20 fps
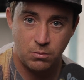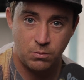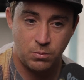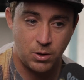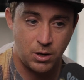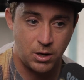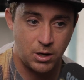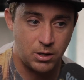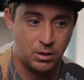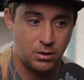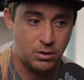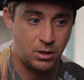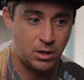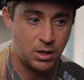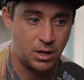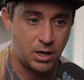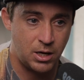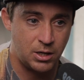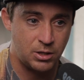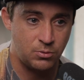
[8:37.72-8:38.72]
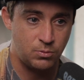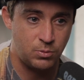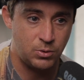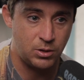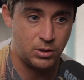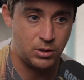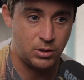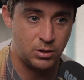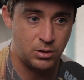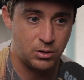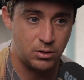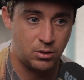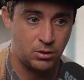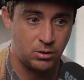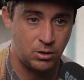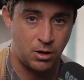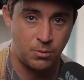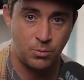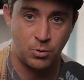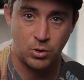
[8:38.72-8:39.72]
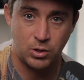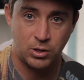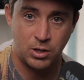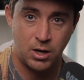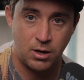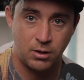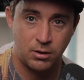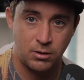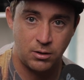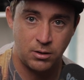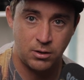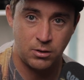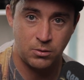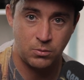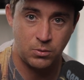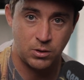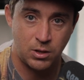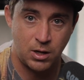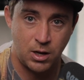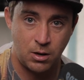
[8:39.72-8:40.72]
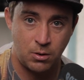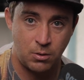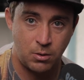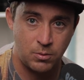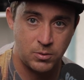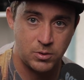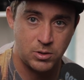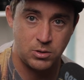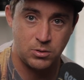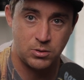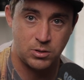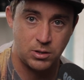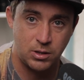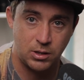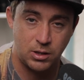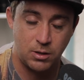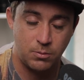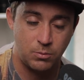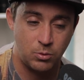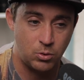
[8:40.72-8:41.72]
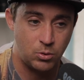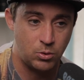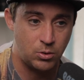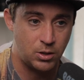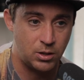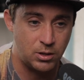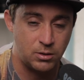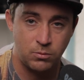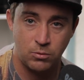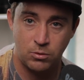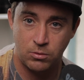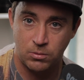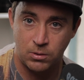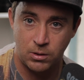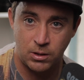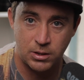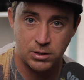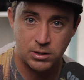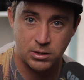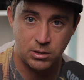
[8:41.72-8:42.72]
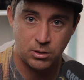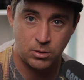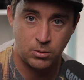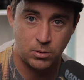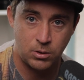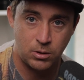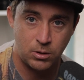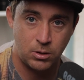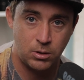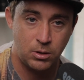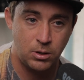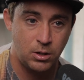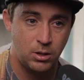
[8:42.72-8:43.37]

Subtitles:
but I had to be a lot more calculated with how I was using the gimbal. I had to move it a lot slower,